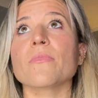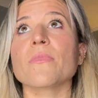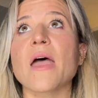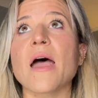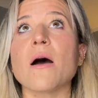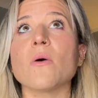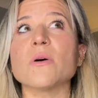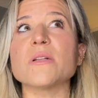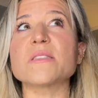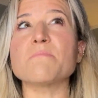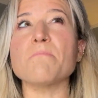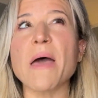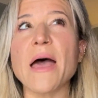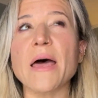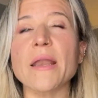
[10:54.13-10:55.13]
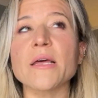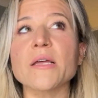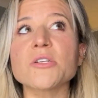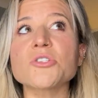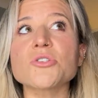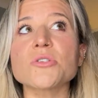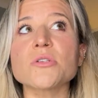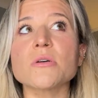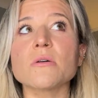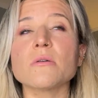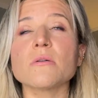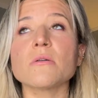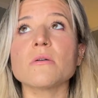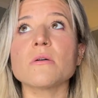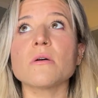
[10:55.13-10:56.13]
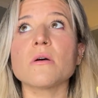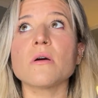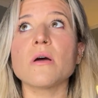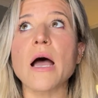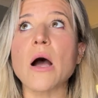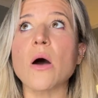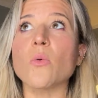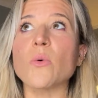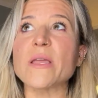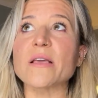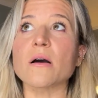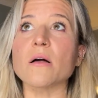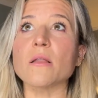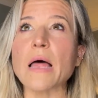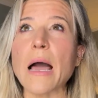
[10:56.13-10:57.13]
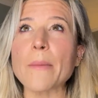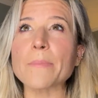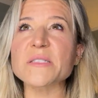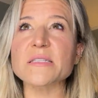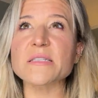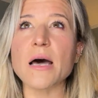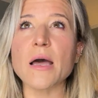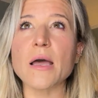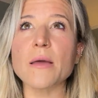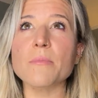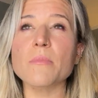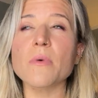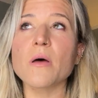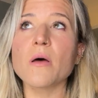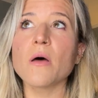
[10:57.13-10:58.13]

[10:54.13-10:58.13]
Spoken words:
how it's managed, how we collapse time,